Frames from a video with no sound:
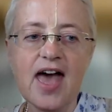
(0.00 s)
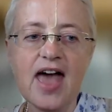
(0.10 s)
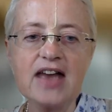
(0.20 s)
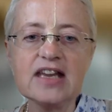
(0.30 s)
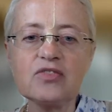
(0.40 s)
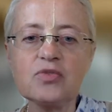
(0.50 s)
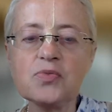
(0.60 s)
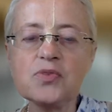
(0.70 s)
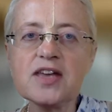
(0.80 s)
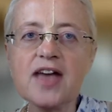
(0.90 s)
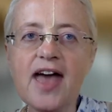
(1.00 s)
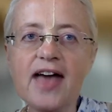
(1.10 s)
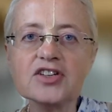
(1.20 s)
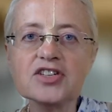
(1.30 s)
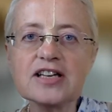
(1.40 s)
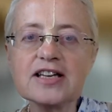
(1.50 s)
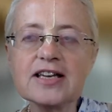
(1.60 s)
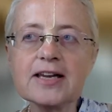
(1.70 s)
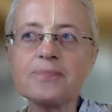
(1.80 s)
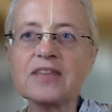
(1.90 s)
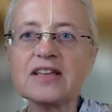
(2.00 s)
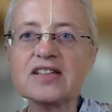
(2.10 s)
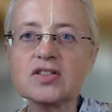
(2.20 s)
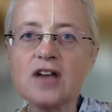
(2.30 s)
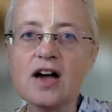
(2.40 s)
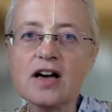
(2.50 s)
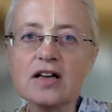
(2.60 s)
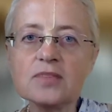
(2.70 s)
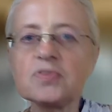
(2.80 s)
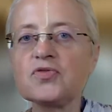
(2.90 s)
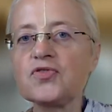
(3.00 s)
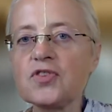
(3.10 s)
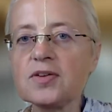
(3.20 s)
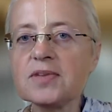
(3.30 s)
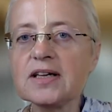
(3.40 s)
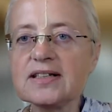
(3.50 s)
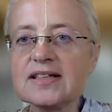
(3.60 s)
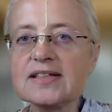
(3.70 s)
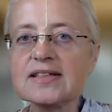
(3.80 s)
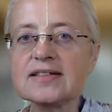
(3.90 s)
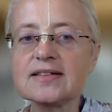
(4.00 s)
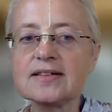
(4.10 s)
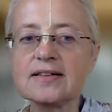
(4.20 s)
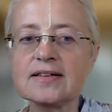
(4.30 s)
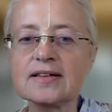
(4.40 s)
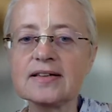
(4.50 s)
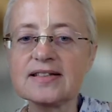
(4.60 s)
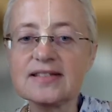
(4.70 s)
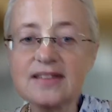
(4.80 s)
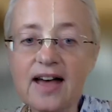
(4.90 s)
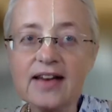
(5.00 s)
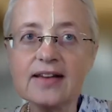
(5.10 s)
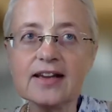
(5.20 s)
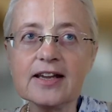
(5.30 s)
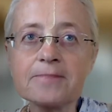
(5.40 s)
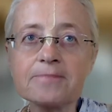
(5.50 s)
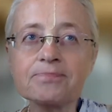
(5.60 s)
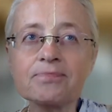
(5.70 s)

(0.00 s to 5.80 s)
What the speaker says: And if we actually start performing this study,